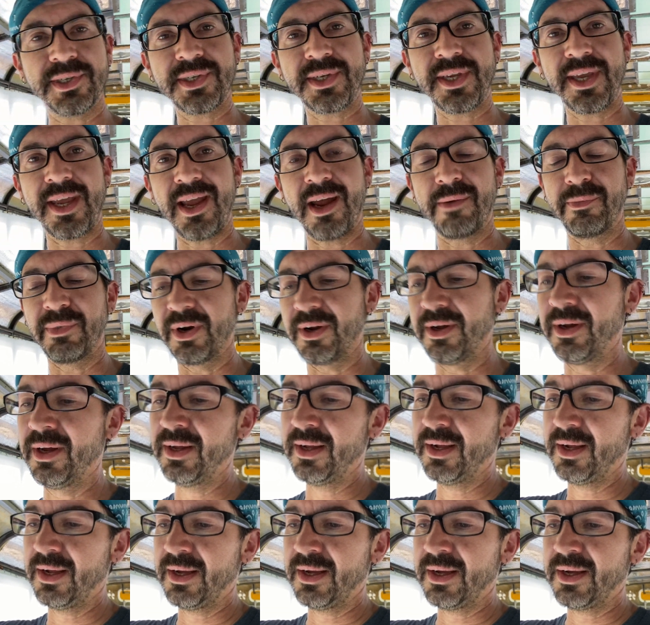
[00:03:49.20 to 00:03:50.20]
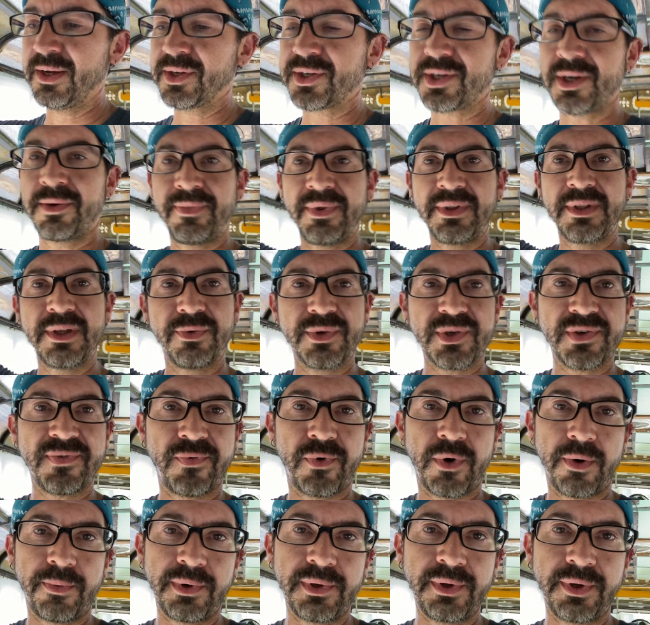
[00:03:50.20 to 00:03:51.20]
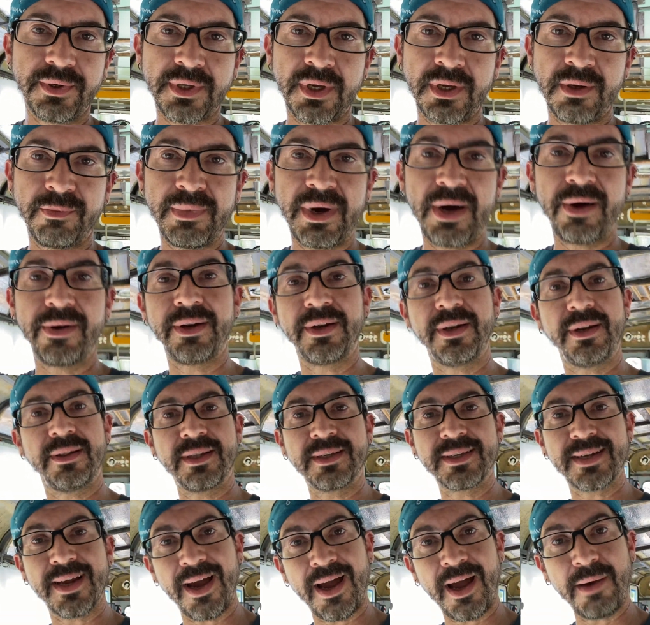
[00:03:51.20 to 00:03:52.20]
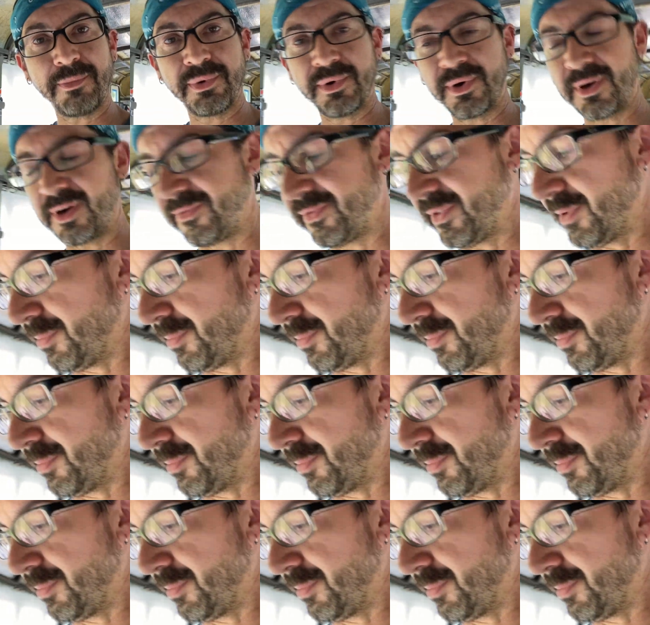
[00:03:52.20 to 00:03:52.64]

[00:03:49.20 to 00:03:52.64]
camera, something that was forward-looking, mounted at the top of the